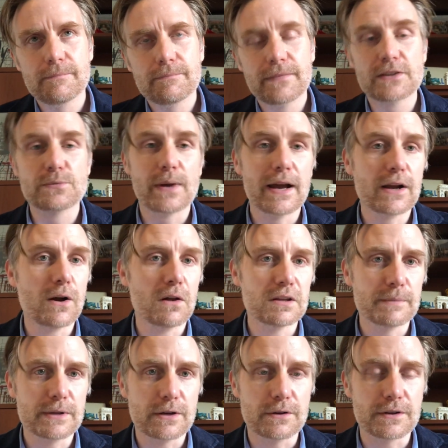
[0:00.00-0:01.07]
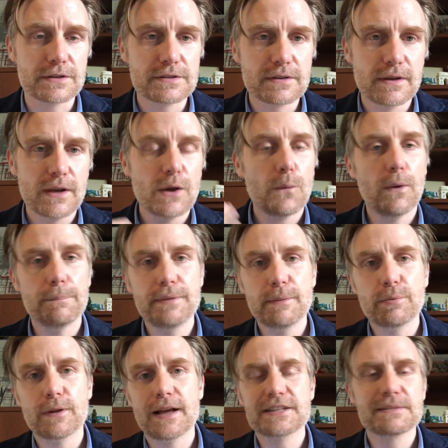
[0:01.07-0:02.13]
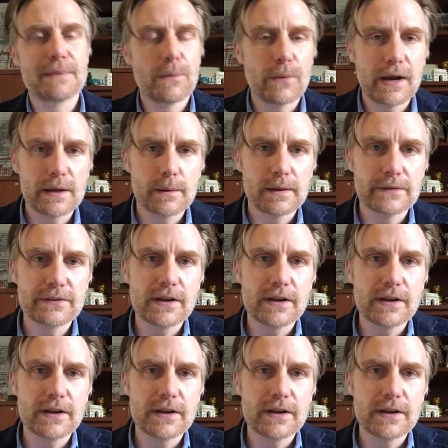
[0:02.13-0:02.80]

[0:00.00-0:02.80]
That's why I call him an artist. When people ask me why do I love